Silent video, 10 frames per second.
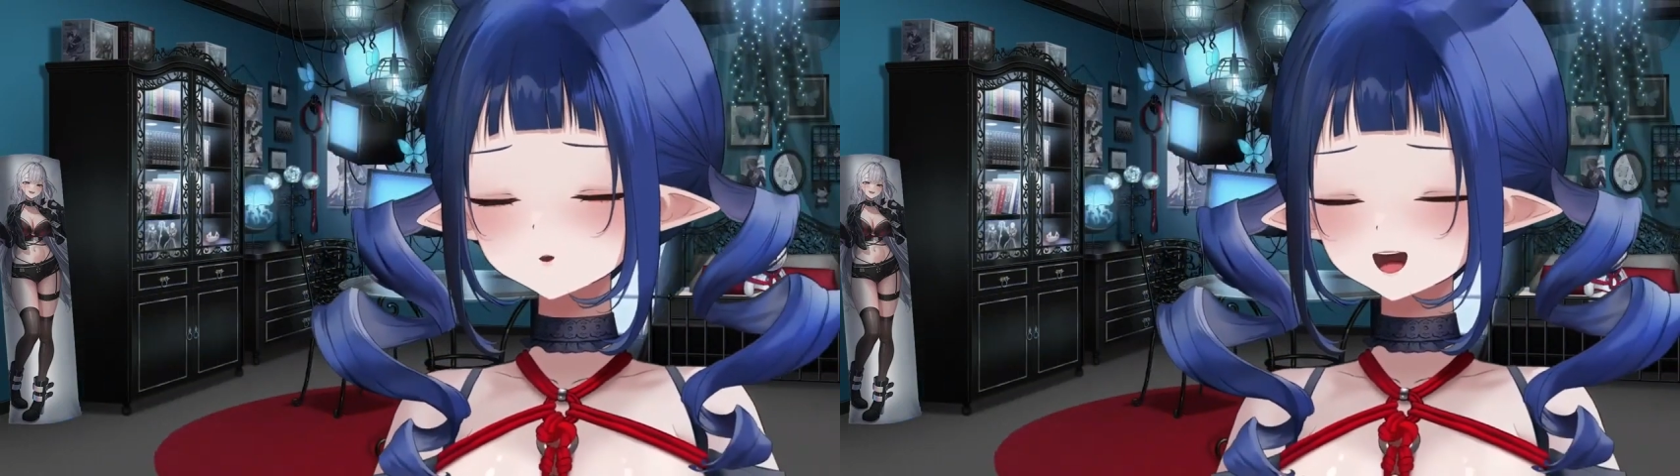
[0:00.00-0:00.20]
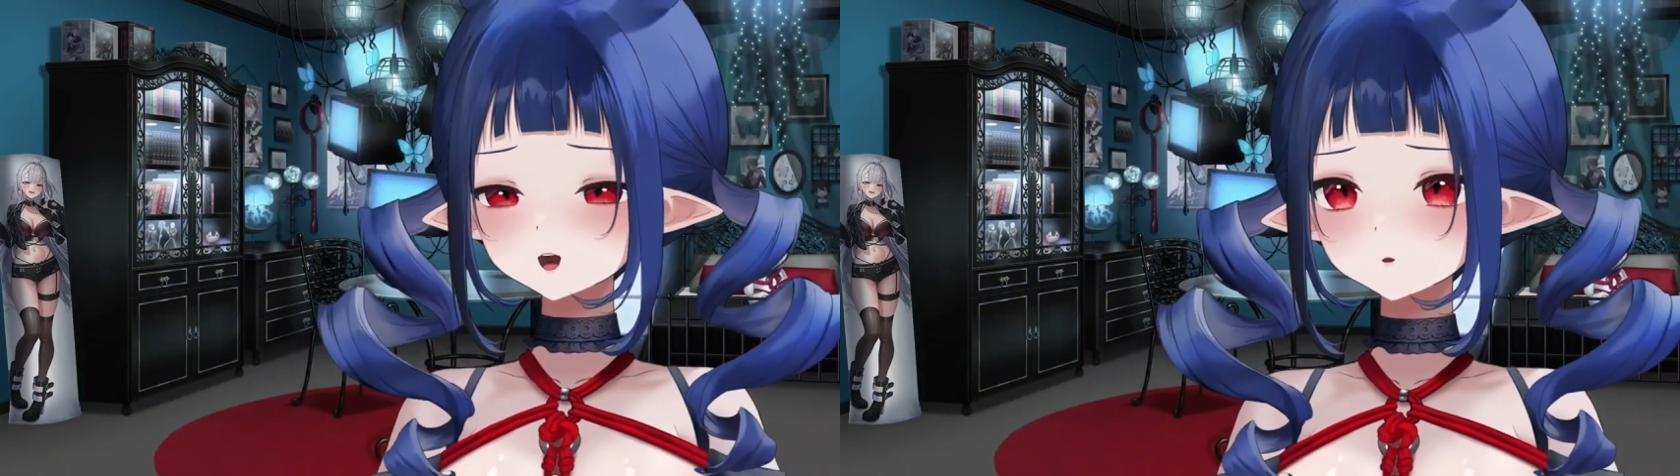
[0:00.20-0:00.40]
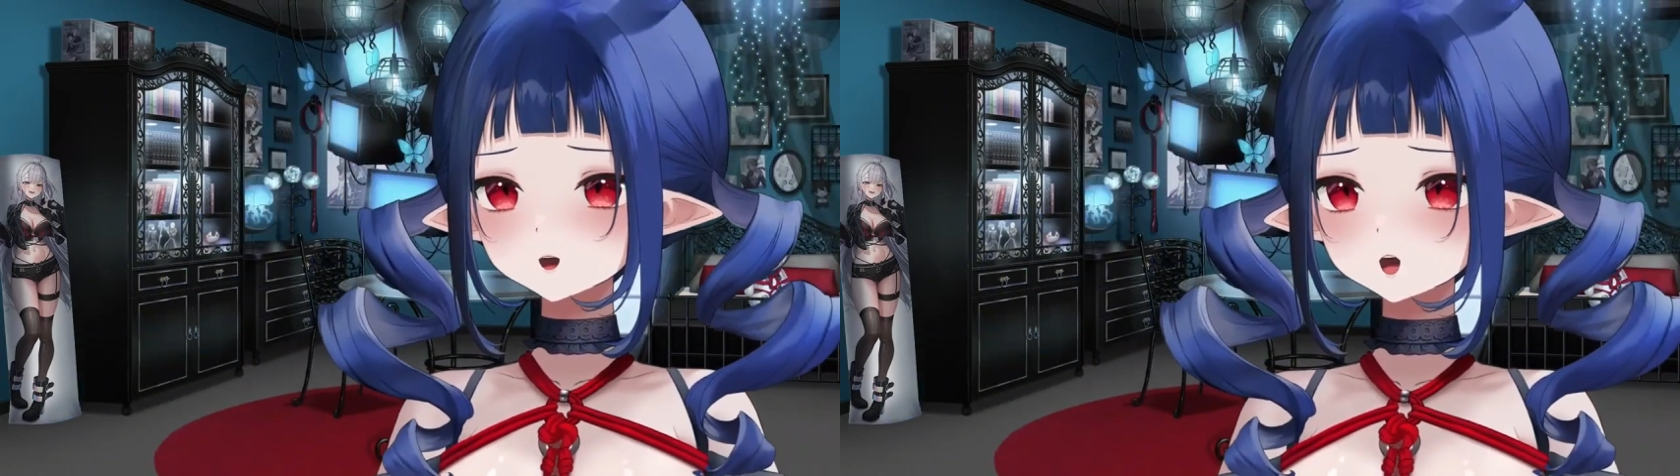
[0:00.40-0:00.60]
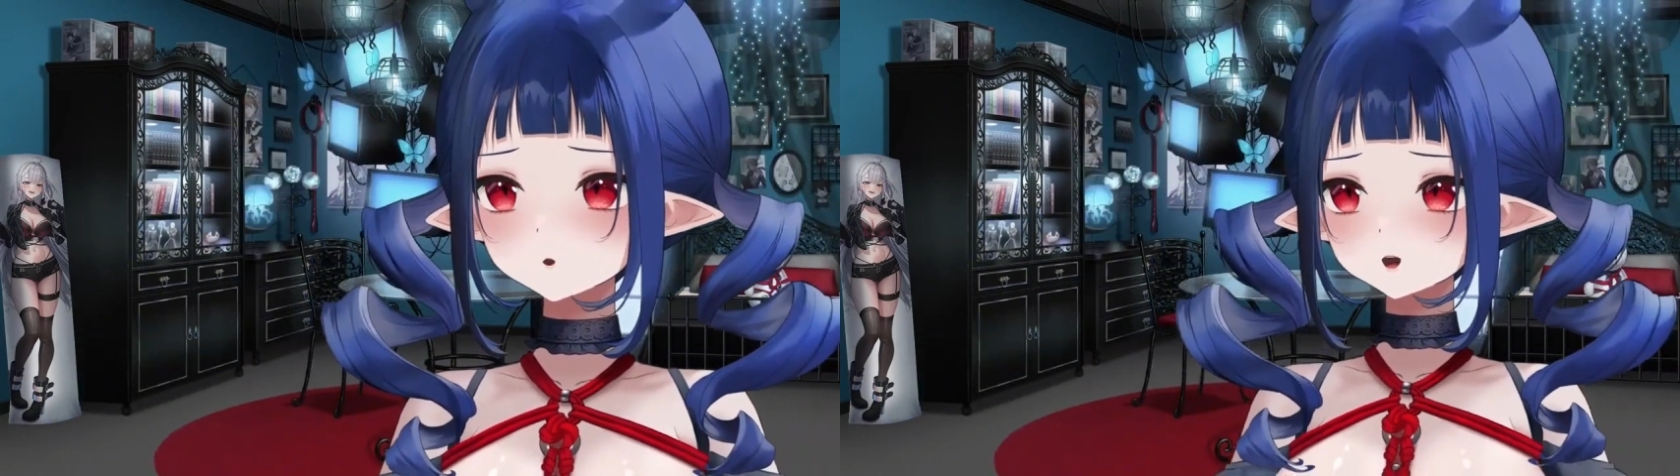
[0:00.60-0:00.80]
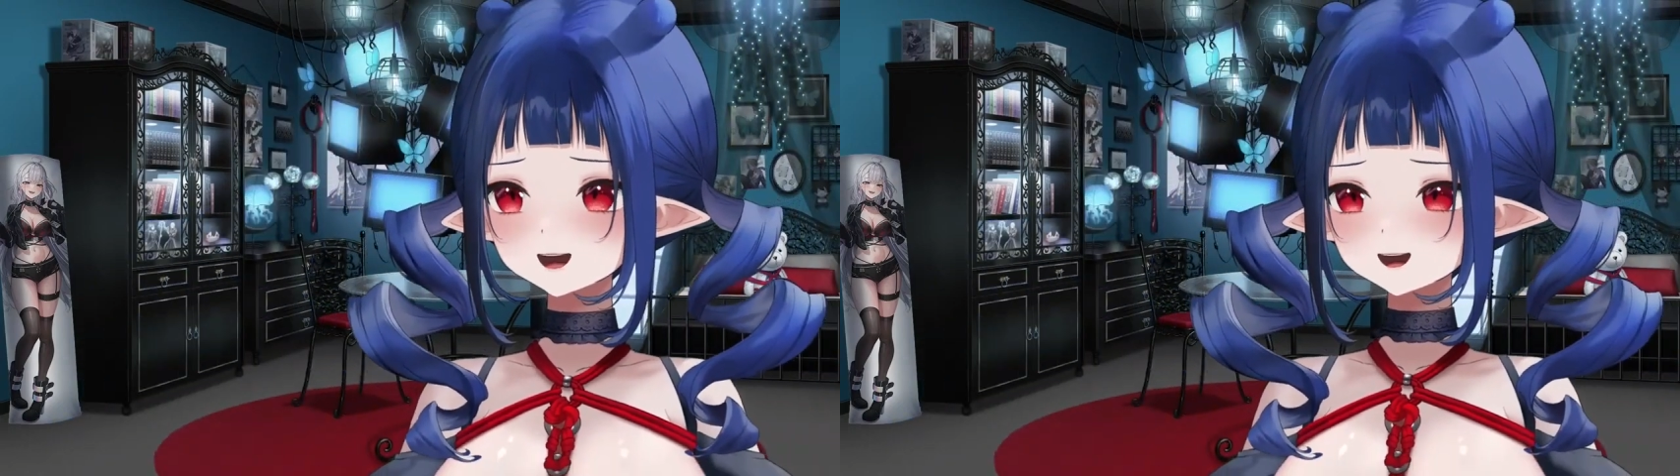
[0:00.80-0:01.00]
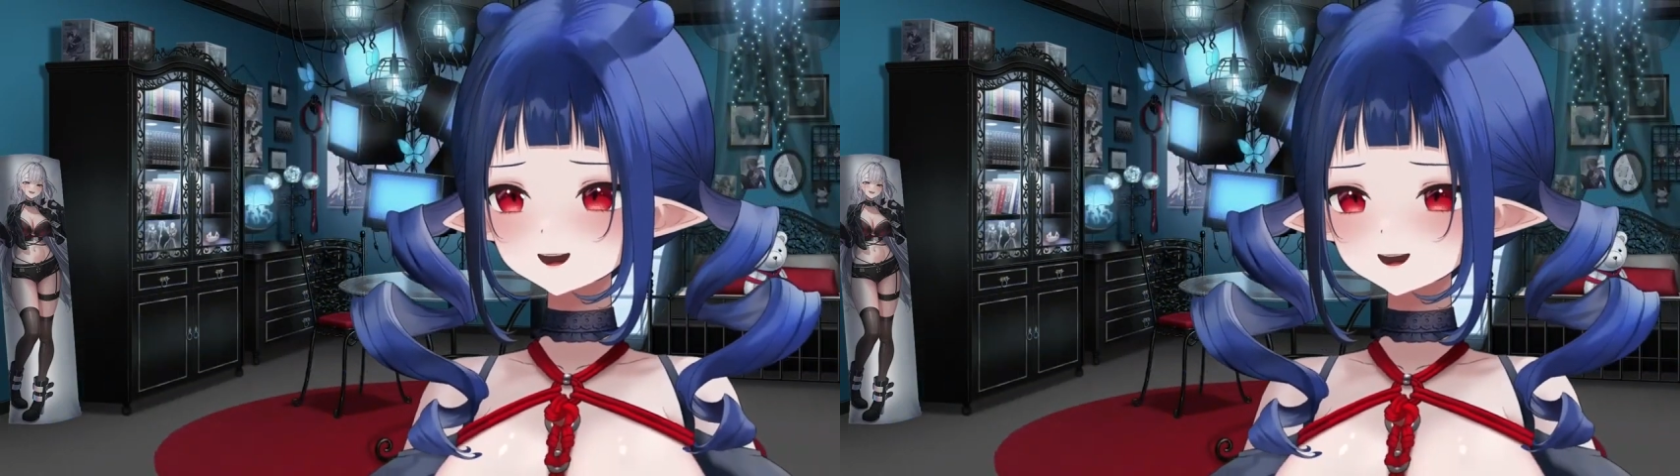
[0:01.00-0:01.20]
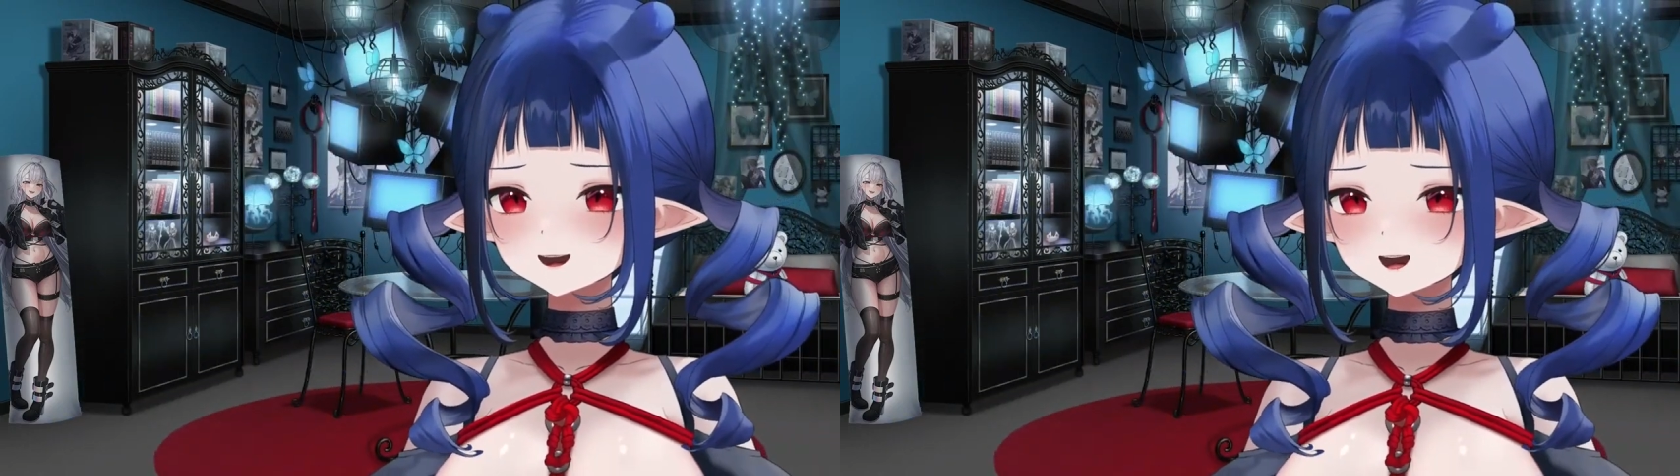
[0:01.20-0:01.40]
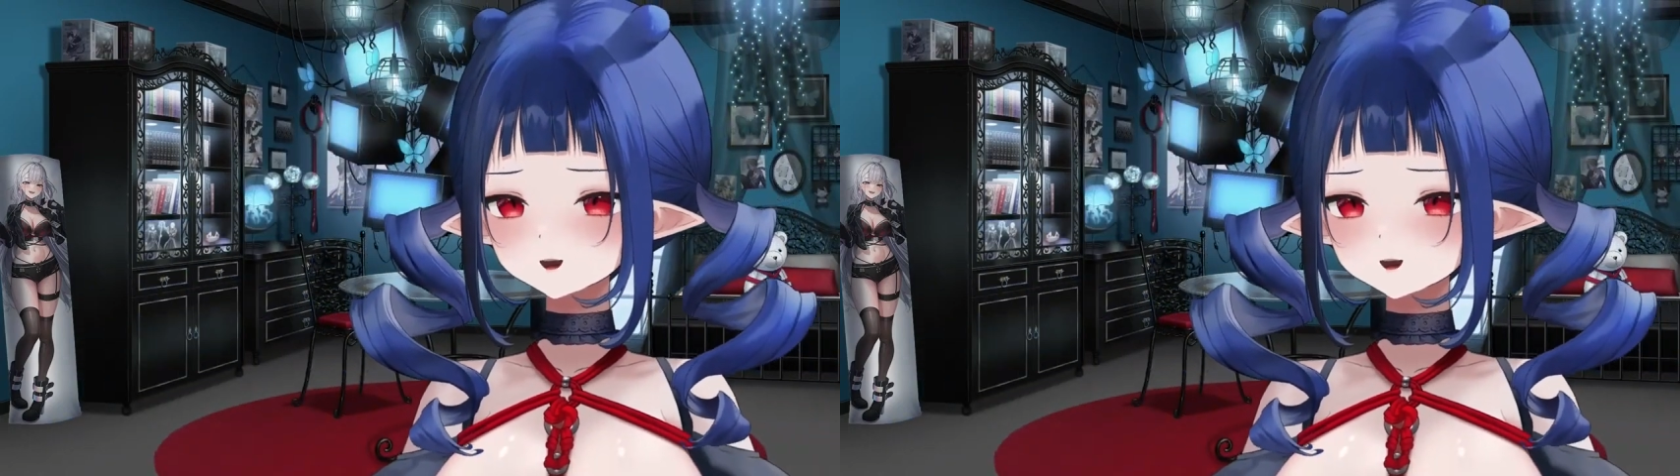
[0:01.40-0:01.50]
um, all the girls, so